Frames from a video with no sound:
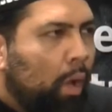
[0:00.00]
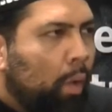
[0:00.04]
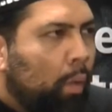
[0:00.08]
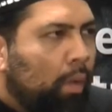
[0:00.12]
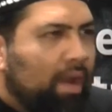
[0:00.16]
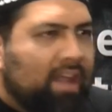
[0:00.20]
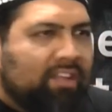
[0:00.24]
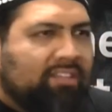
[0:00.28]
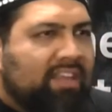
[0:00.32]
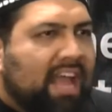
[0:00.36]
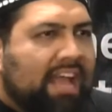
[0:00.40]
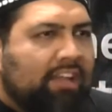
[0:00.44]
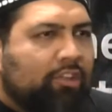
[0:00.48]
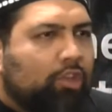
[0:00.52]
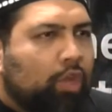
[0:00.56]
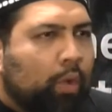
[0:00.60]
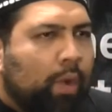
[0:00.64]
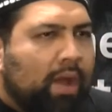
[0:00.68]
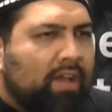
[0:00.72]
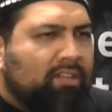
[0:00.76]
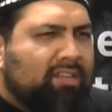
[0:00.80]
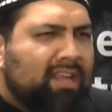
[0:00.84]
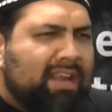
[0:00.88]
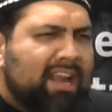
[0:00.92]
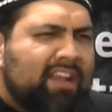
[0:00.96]
What does that
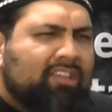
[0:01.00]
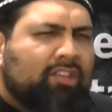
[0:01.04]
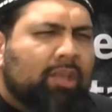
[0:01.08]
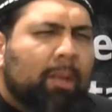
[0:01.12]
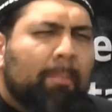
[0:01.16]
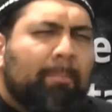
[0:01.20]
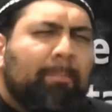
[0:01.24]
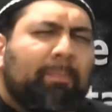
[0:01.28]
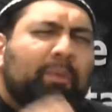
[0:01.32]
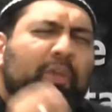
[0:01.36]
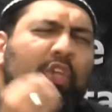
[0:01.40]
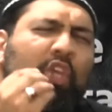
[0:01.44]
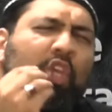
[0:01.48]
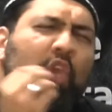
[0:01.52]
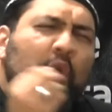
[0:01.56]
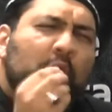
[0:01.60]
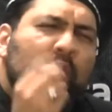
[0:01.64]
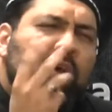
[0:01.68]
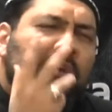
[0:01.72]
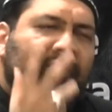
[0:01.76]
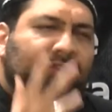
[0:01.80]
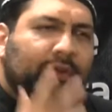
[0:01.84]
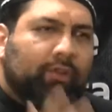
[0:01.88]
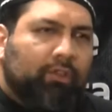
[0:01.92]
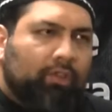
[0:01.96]
dua say? It's a
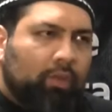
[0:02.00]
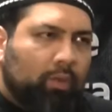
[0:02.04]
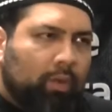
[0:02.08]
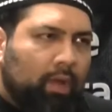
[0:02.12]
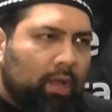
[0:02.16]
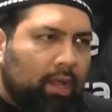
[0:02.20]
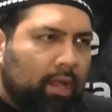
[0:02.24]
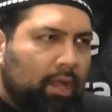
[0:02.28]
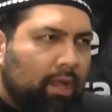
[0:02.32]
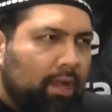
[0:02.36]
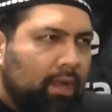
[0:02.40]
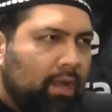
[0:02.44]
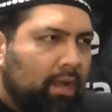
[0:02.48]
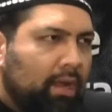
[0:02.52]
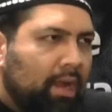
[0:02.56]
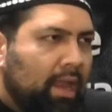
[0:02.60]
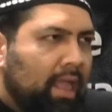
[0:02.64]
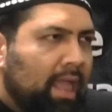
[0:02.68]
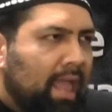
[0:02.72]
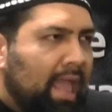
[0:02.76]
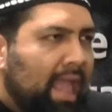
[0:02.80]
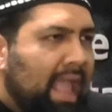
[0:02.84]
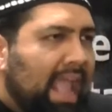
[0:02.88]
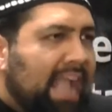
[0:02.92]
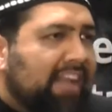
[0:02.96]
beautiful dua.
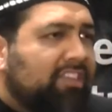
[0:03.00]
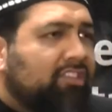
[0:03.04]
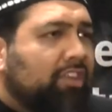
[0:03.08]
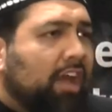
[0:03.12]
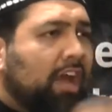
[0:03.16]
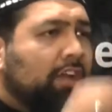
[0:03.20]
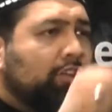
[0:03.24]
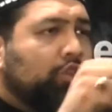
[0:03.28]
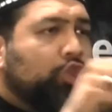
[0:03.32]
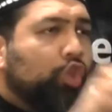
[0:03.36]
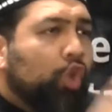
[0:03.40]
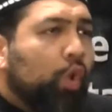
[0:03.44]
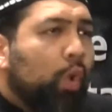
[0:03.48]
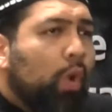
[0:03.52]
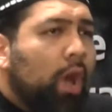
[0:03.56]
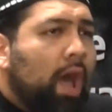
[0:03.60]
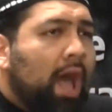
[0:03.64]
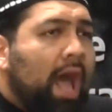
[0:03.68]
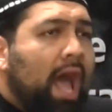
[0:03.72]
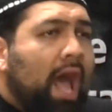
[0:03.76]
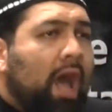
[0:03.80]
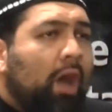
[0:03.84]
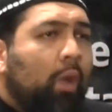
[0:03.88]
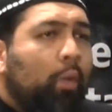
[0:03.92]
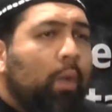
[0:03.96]
It's a
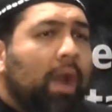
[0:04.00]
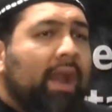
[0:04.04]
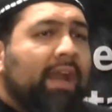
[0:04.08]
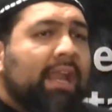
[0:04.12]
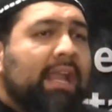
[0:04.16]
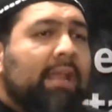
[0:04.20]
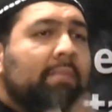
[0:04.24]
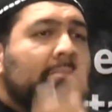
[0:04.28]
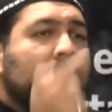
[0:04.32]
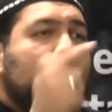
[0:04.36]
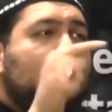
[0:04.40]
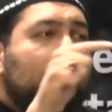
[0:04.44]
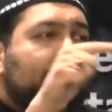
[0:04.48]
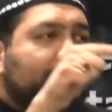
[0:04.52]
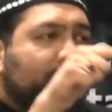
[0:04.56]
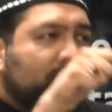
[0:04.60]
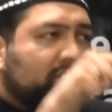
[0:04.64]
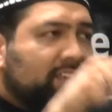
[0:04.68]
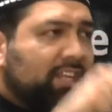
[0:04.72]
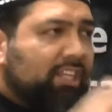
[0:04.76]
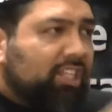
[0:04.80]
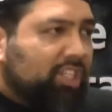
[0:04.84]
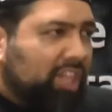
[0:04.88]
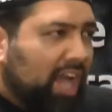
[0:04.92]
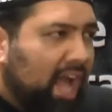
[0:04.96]
dua where Imam
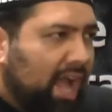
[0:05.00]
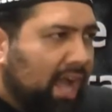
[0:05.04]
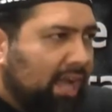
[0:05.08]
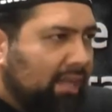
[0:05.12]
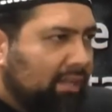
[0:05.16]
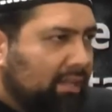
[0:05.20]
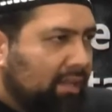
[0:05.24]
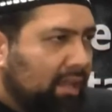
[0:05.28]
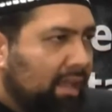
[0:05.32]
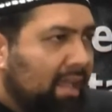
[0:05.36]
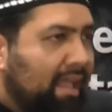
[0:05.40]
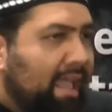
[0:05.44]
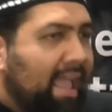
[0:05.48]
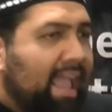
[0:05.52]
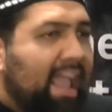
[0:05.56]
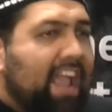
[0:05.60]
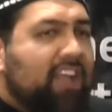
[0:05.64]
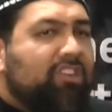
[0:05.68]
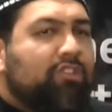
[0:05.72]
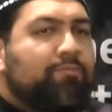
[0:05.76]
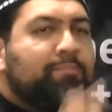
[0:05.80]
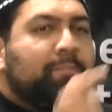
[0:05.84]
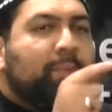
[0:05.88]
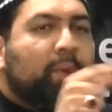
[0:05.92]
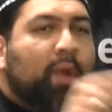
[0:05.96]
Sajjad
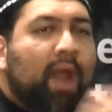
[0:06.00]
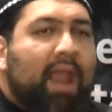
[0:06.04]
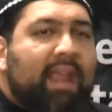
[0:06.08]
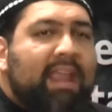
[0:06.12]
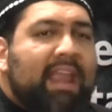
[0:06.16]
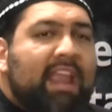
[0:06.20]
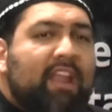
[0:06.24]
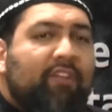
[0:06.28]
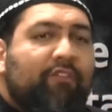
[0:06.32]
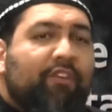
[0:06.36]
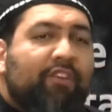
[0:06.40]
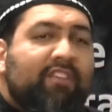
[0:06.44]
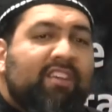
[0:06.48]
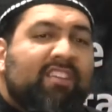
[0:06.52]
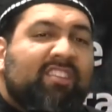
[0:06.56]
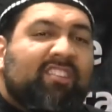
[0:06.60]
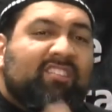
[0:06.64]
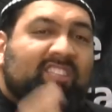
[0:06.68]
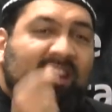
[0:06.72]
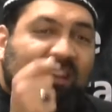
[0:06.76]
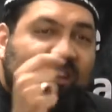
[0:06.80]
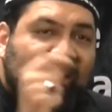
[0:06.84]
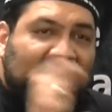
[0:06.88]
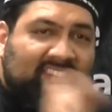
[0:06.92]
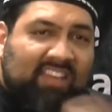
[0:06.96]
is praying for the
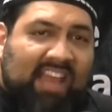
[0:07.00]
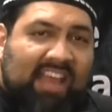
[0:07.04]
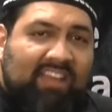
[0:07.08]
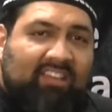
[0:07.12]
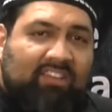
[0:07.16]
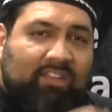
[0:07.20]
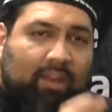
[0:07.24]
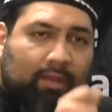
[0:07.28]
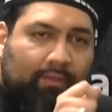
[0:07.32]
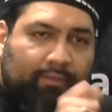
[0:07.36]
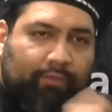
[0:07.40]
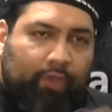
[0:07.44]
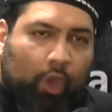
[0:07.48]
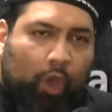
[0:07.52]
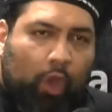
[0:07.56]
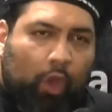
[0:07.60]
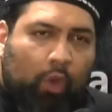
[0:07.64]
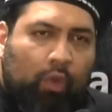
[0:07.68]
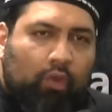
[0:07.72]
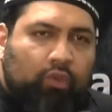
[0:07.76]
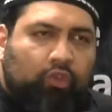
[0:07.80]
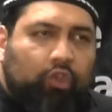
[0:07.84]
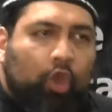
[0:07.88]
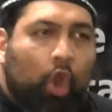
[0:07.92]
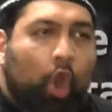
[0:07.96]
success of
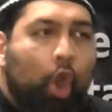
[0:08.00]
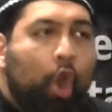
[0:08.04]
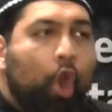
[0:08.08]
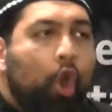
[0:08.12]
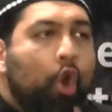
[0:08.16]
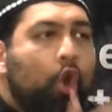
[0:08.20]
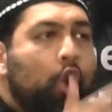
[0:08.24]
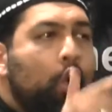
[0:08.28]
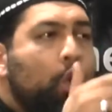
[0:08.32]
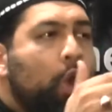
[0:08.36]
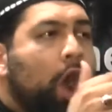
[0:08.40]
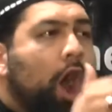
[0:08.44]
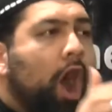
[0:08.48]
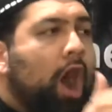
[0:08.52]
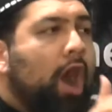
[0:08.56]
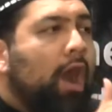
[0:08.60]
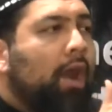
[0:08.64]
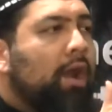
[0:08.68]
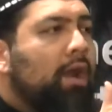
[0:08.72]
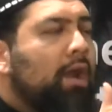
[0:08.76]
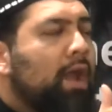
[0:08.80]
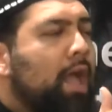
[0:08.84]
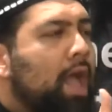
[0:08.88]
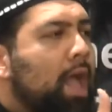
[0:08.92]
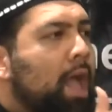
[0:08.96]
those who
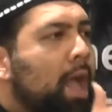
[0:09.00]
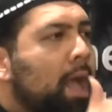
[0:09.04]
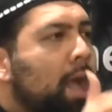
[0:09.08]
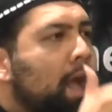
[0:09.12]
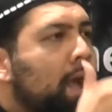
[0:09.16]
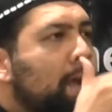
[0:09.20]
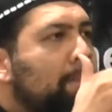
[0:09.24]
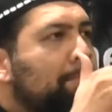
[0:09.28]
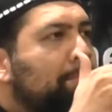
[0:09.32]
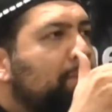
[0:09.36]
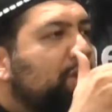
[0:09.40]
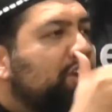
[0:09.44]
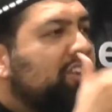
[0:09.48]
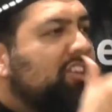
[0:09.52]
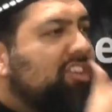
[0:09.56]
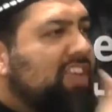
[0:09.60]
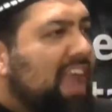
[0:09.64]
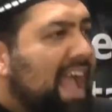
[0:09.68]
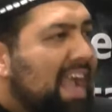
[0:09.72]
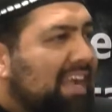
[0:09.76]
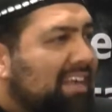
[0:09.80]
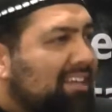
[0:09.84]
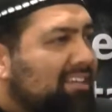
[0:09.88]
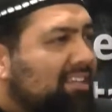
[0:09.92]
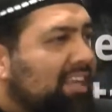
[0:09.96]
are
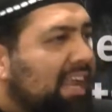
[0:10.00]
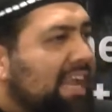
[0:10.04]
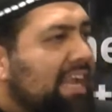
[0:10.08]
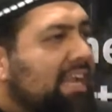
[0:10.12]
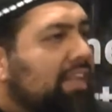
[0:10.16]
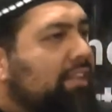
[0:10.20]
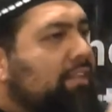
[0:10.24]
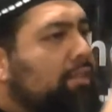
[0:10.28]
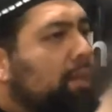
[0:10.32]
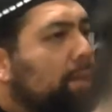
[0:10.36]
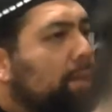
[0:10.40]
protecting